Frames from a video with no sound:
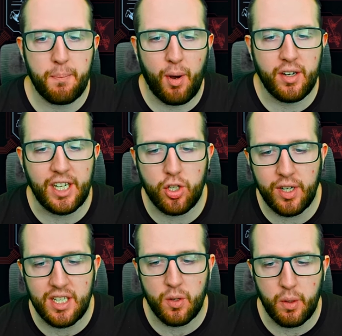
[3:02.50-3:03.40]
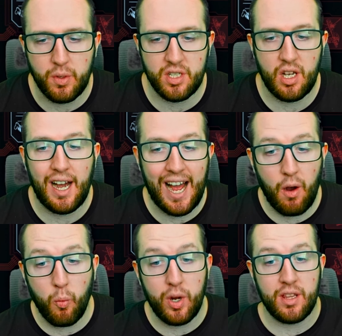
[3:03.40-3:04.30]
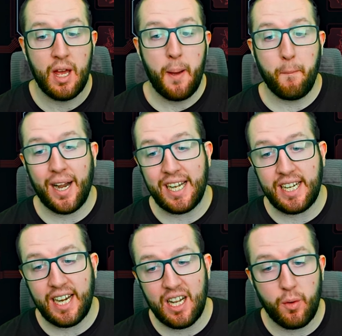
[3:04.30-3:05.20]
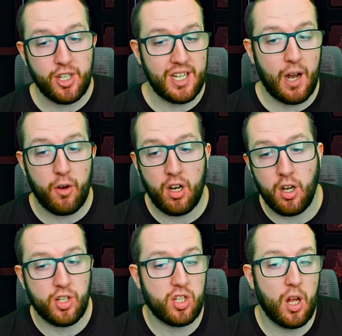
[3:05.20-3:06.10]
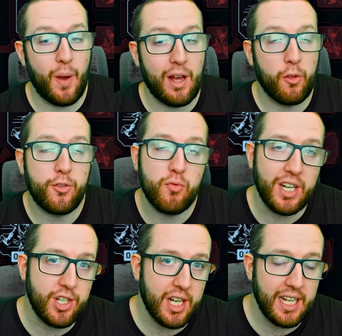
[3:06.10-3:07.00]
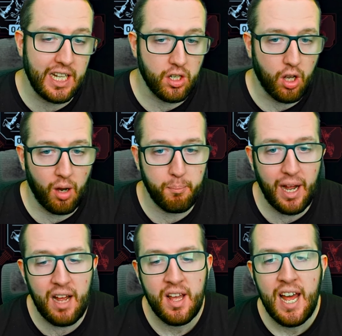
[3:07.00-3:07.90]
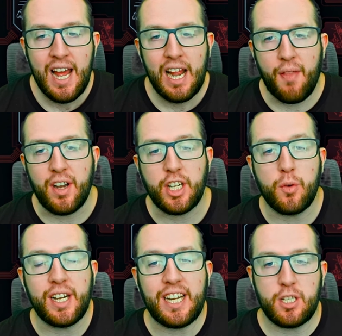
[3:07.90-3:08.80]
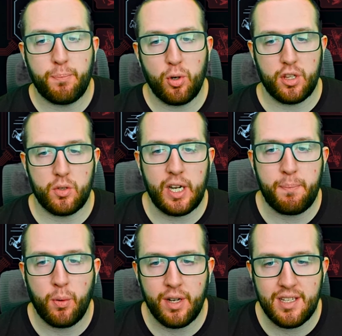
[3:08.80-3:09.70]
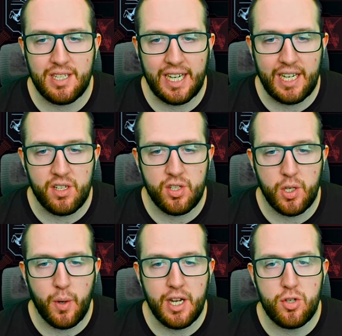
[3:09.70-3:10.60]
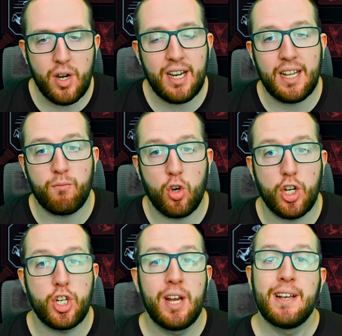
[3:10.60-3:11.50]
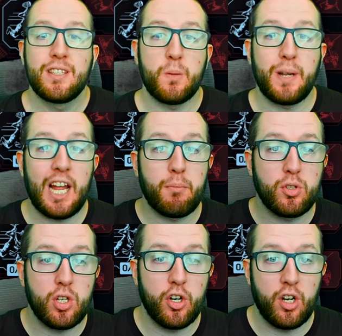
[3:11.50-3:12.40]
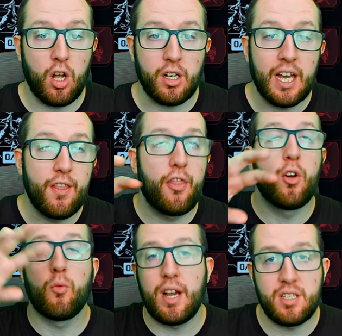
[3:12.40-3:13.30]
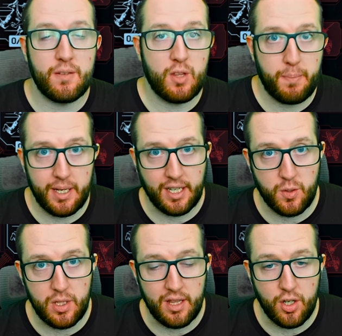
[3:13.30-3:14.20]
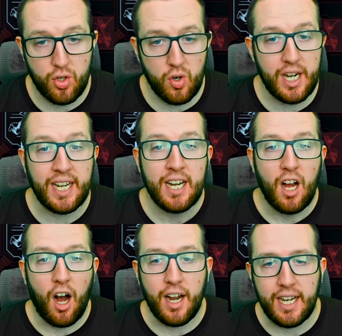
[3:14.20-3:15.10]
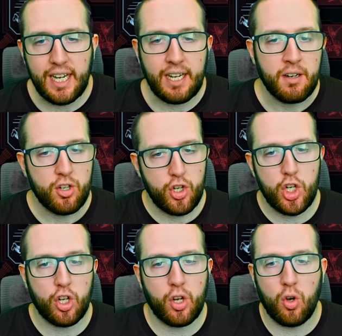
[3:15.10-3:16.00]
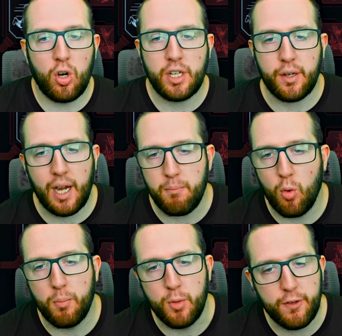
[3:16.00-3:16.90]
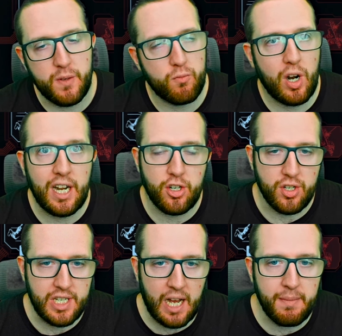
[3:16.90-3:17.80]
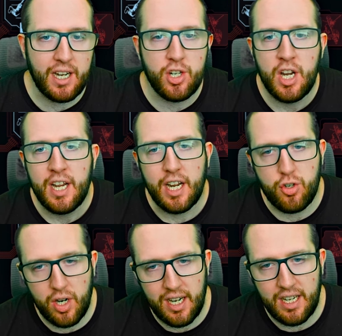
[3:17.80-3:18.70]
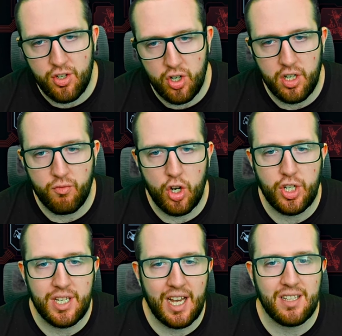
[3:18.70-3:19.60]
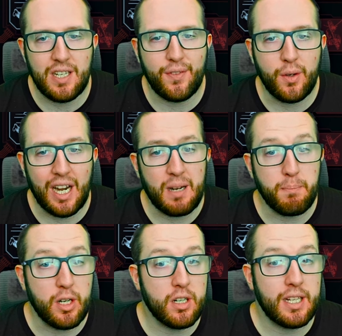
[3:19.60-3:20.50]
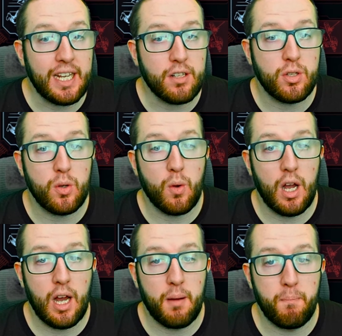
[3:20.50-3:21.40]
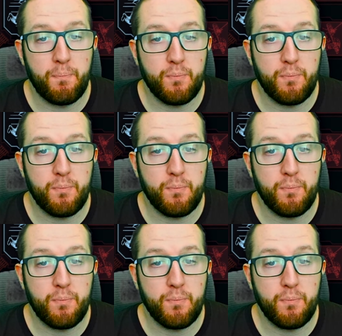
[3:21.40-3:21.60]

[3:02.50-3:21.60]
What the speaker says: the body tree, so we would start out with Painkiller, which is now unlocks slow health regen in combat, and then you need to put 3 points into Adrenaline Rush to be able to unlock the rest of the perks within the tree, i.e. Juggernaut, you get more movement range and damage. Adrenaline Rush is active, you gain immunity to